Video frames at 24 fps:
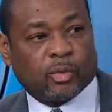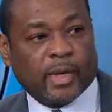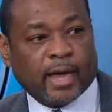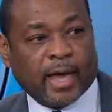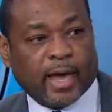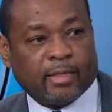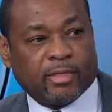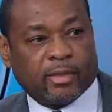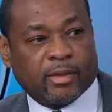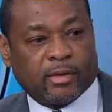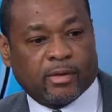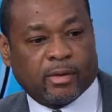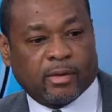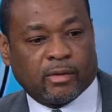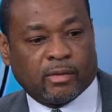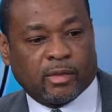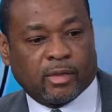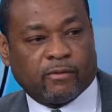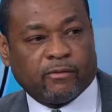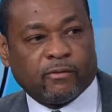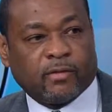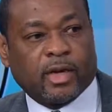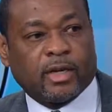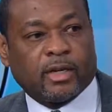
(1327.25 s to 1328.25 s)
We had the
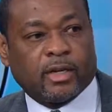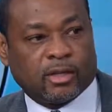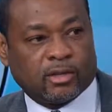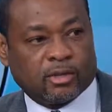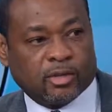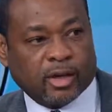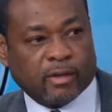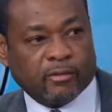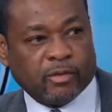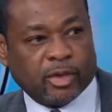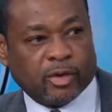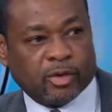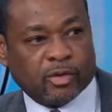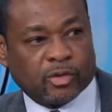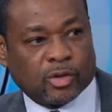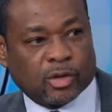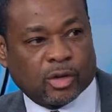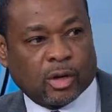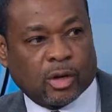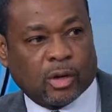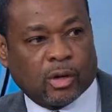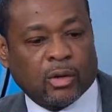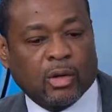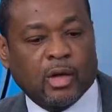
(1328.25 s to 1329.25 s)
funding 7 years
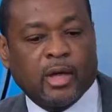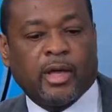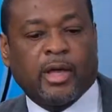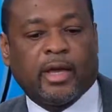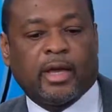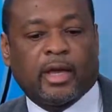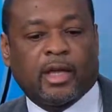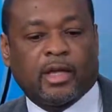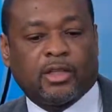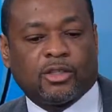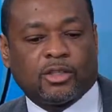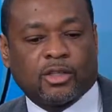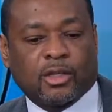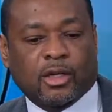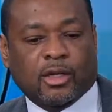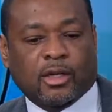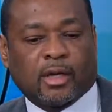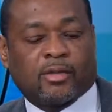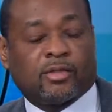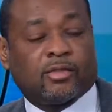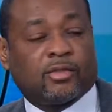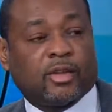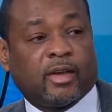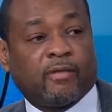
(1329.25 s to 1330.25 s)
ago. It
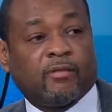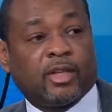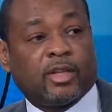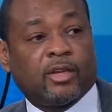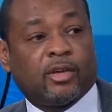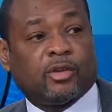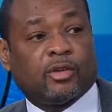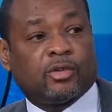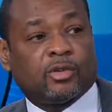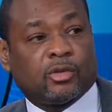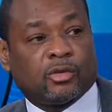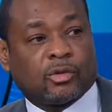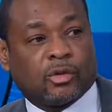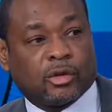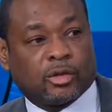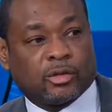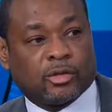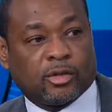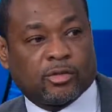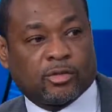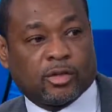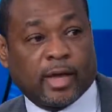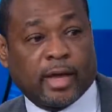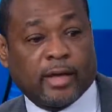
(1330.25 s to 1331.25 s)
took us 7 years in order
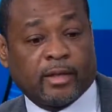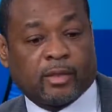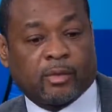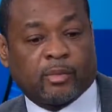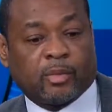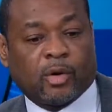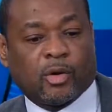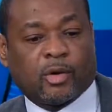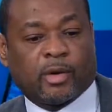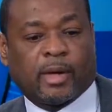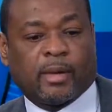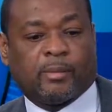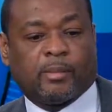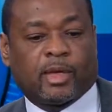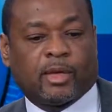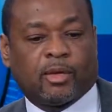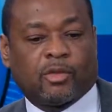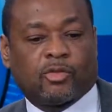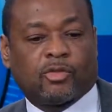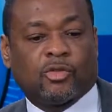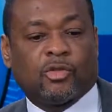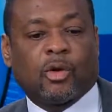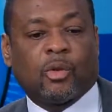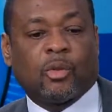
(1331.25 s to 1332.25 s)
to cite the program
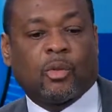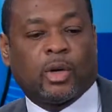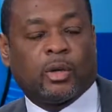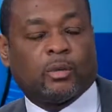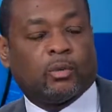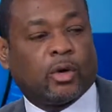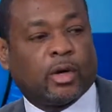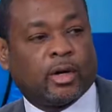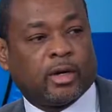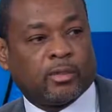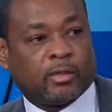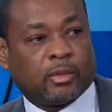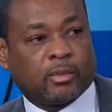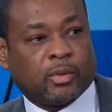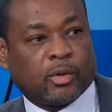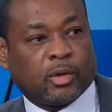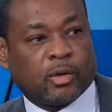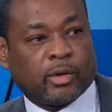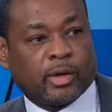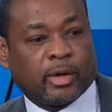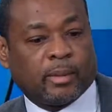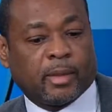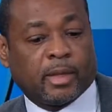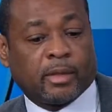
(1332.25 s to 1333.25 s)
because no one wanted the
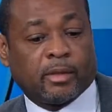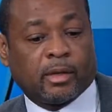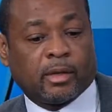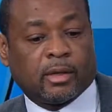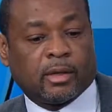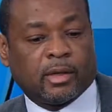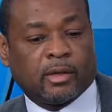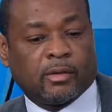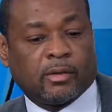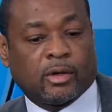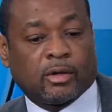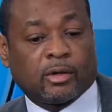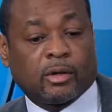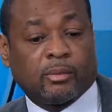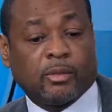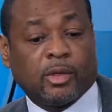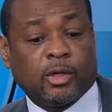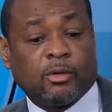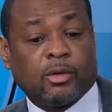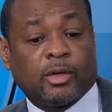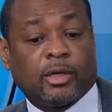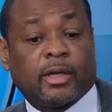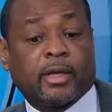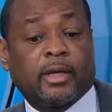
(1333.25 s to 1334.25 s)
program in their
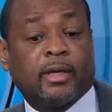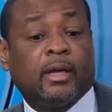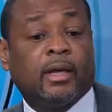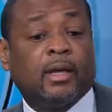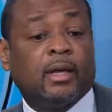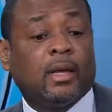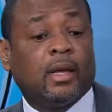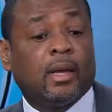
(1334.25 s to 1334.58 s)
community.